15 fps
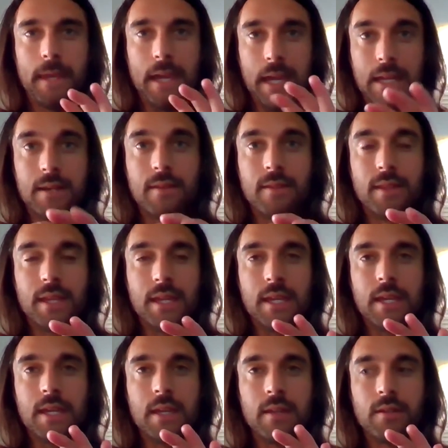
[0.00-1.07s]
in
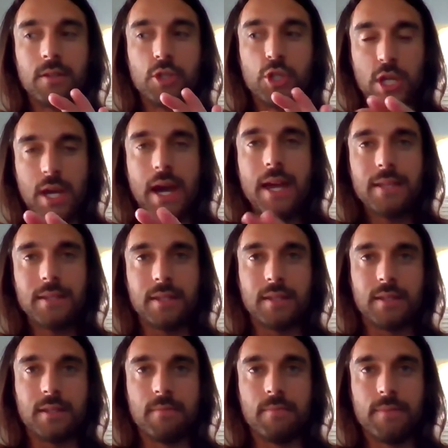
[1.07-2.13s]
the G I
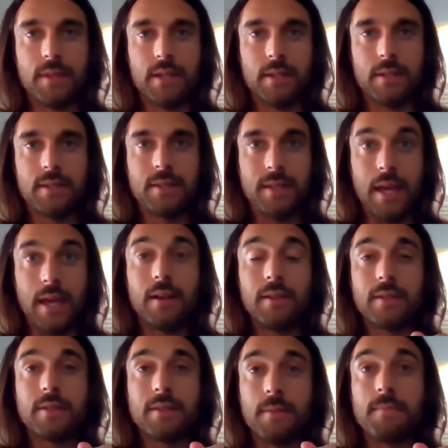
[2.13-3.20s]
system, the
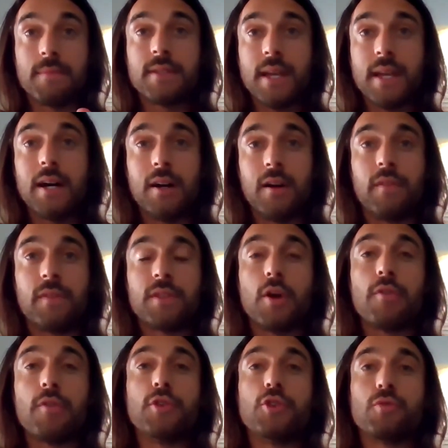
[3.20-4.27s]
cells themselves,
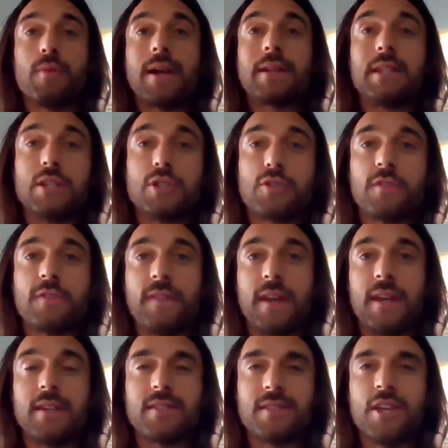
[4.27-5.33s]
are the direct
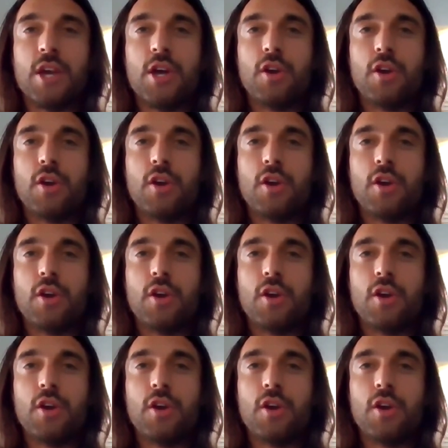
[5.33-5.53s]
interface